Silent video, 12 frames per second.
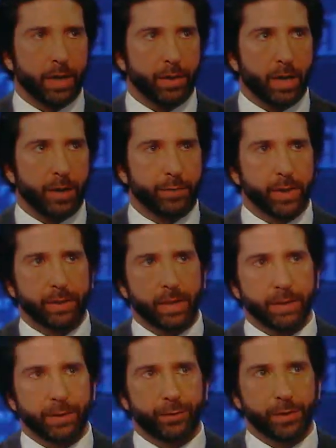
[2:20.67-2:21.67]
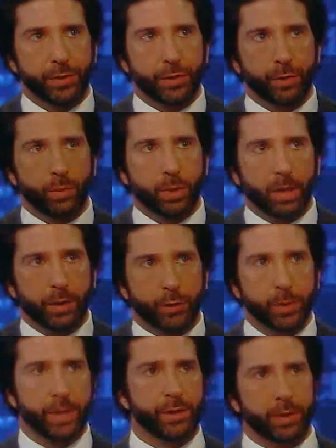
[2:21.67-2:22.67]
I felt that this issue
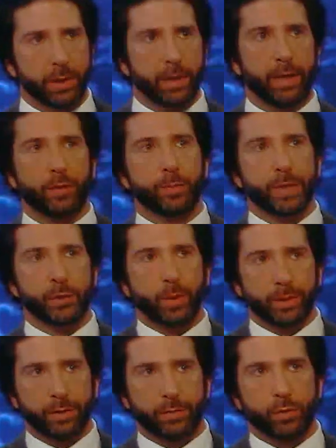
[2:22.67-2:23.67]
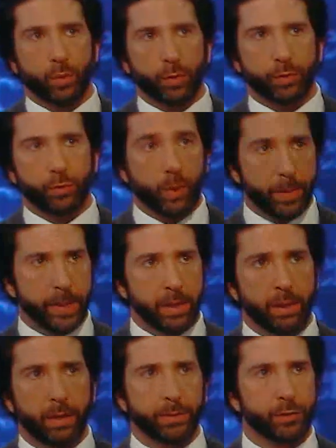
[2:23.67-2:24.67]
traditionally has been directed towards
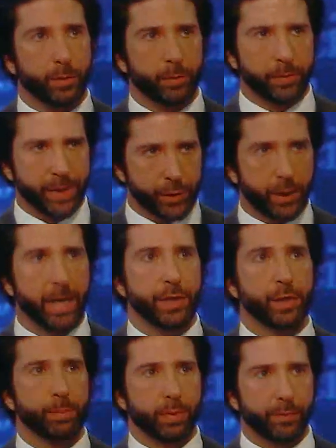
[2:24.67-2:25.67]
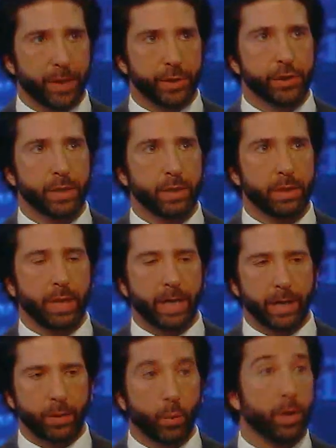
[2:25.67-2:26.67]
women in terms of education, prevention,
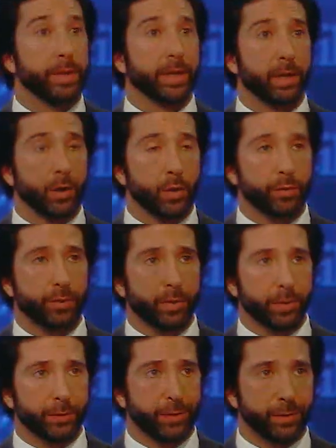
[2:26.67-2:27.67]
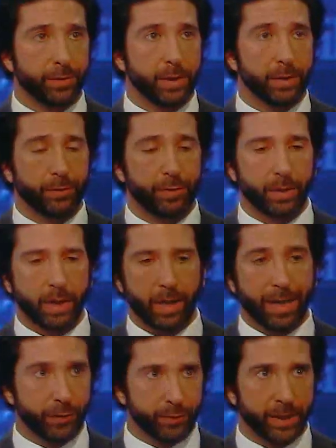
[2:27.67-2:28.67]
and where they can go for assistance
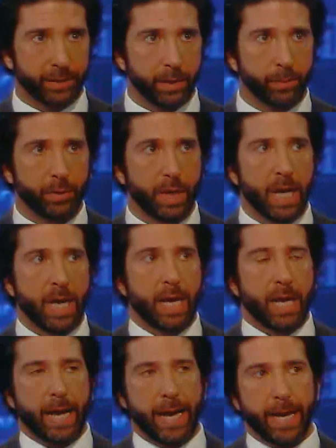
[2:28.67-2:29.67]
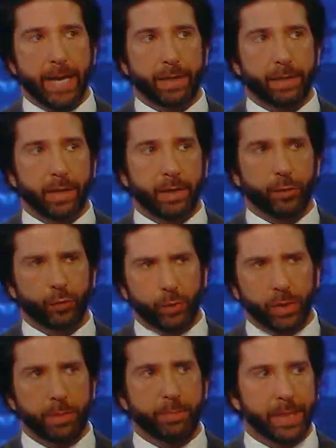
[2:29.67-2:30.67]
as victims. And there's
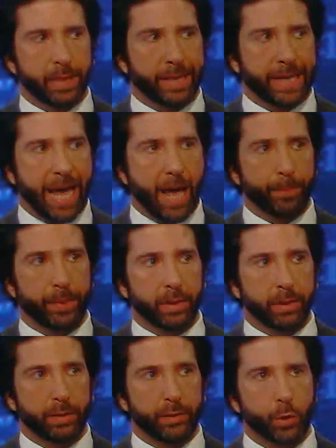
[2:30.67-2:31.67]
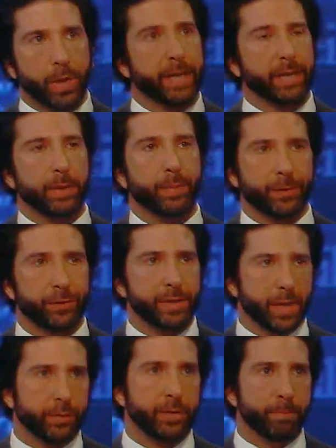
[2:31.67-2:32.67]
really been a gap in trying to get the
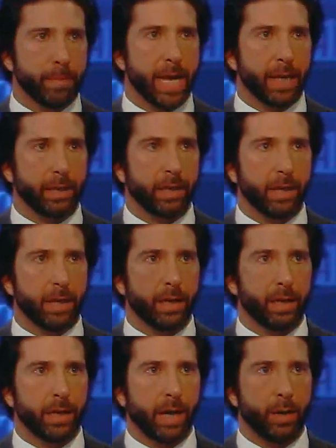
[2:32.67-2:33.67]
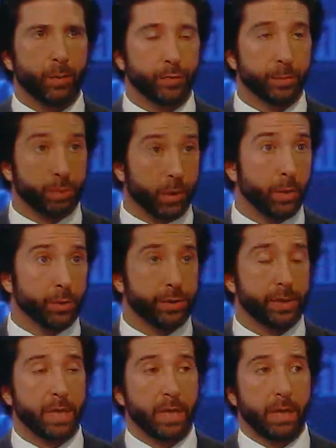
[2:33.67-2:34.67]
message out to men. And I was
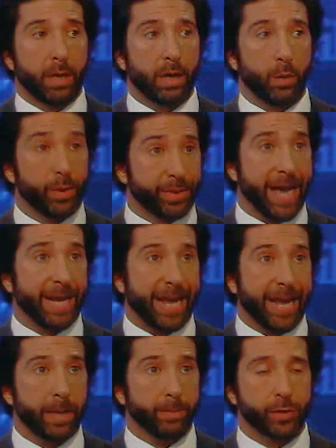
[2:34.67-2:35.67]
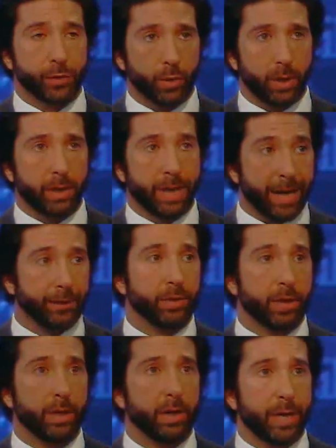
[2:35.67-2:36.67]
approached with that aim to try, as
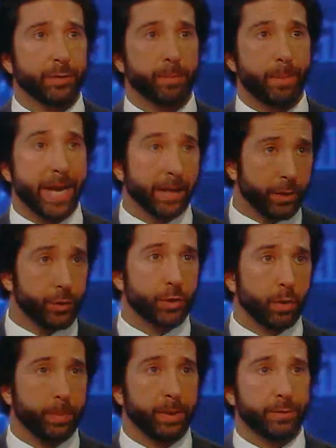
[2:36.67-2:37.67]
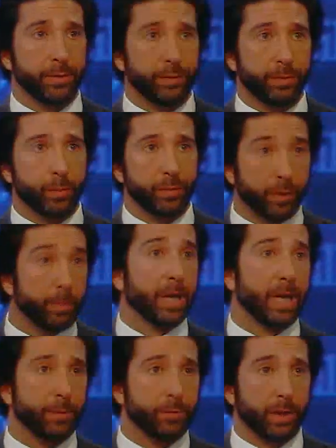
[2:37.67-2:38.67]
a man in show business, with some
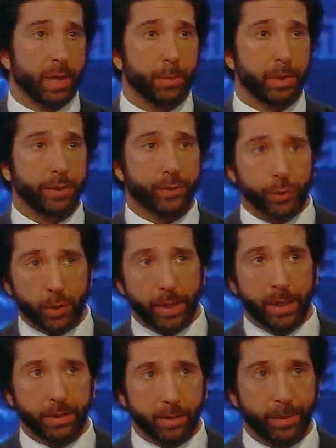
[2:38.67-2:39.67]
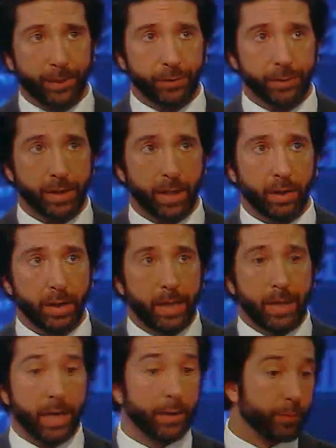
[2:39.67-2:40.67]
kind of celebrity, to try to get the message out.
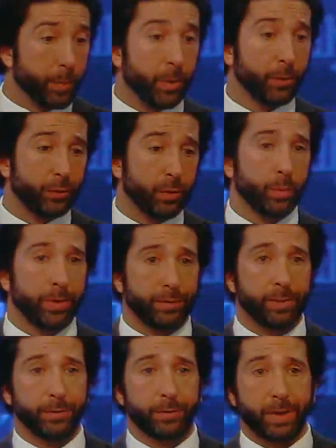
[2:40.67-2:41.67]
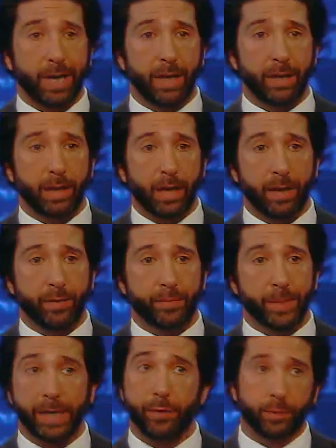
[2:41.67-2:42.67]
And for personal reasons, I
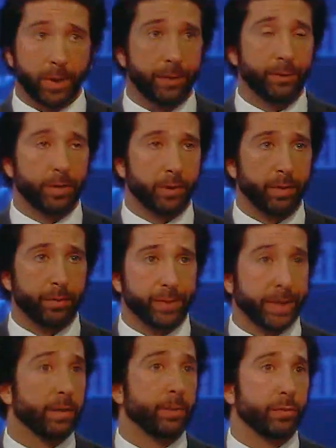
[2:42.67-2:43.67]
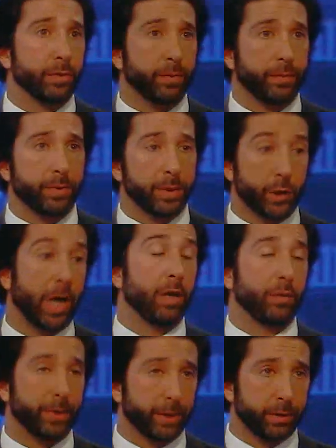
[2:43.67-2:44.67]
have many friends that are
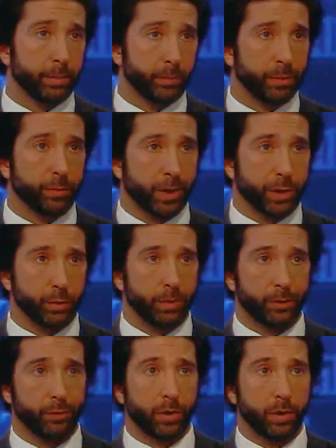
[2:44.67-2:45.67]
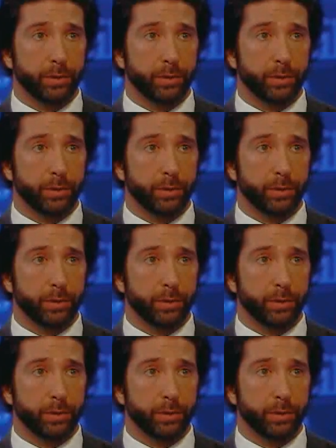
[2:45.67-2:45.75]
child victims of sexual assault.